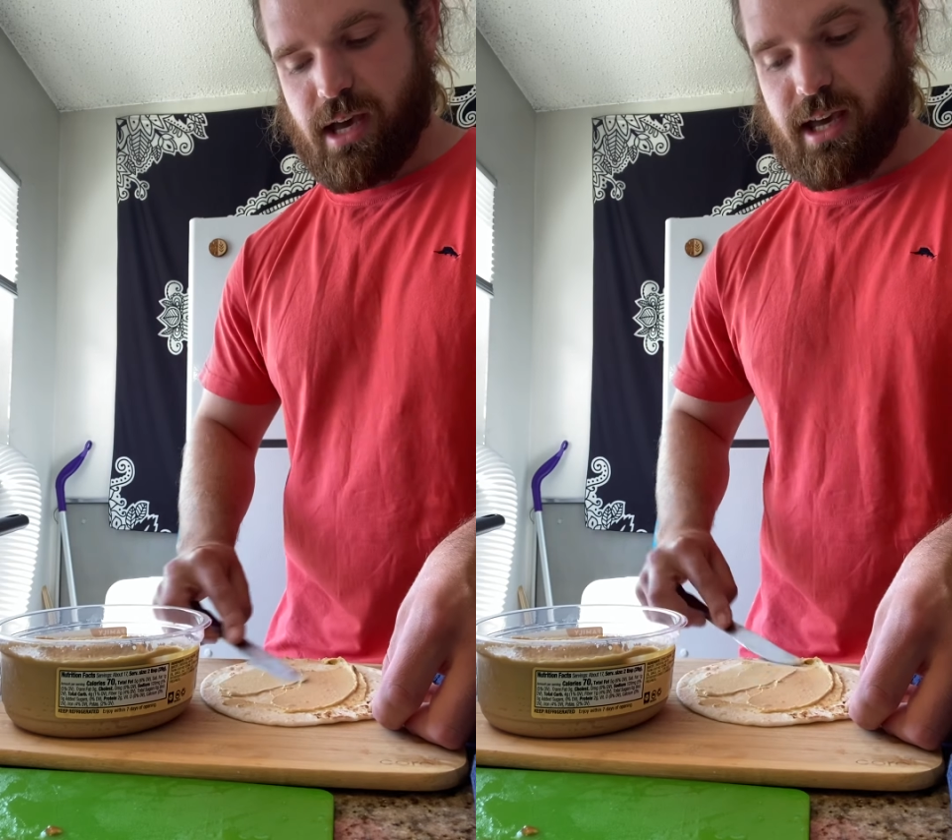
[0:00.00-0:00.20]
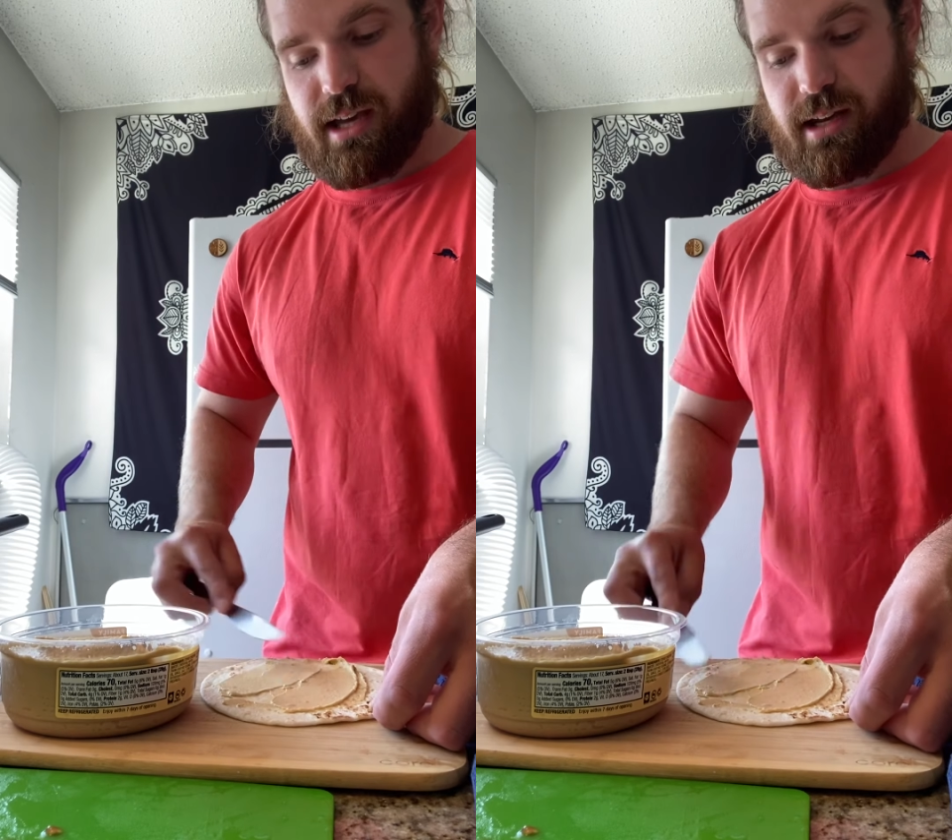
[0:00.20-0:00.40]

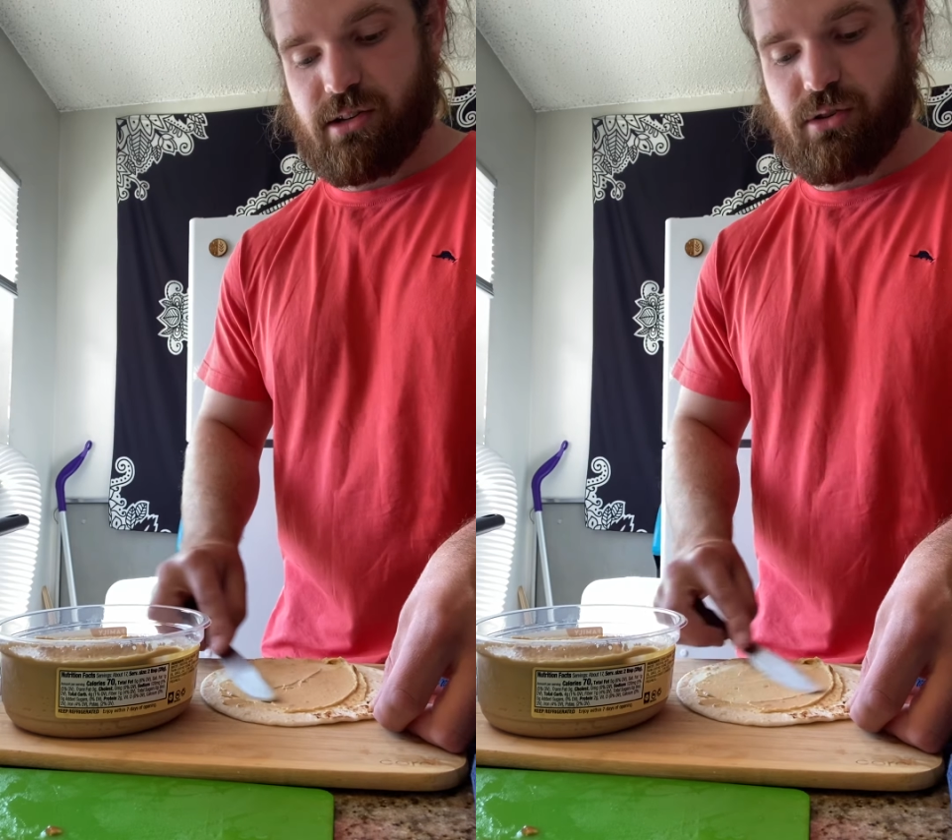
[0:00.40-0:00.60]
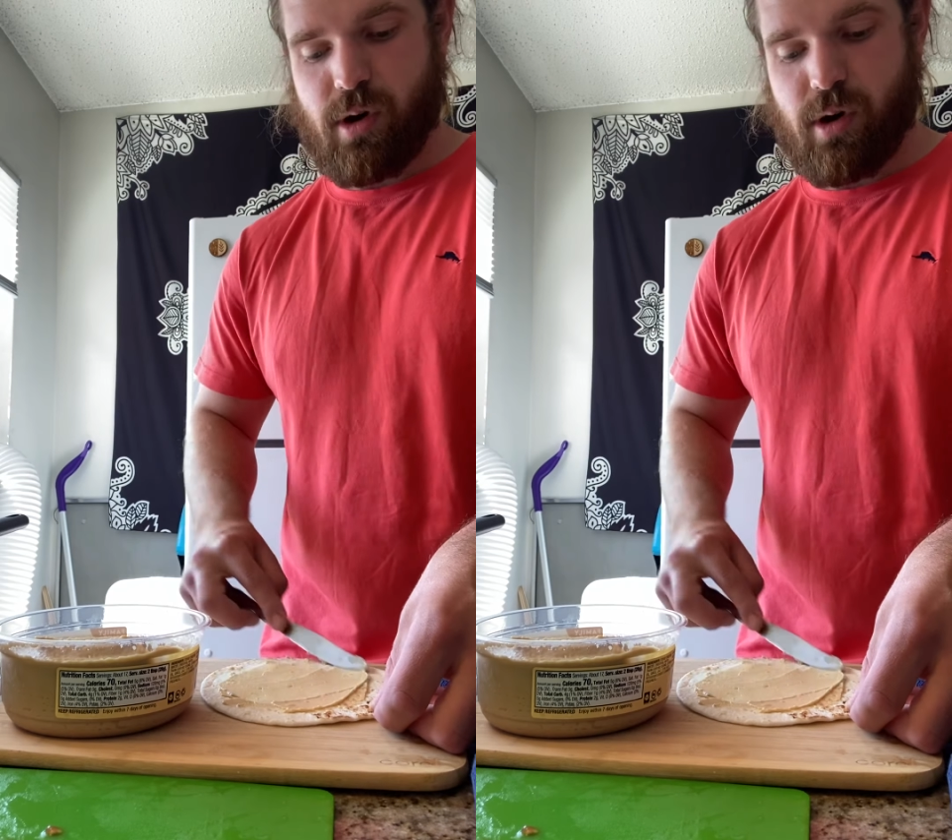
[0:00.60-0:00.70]
And I do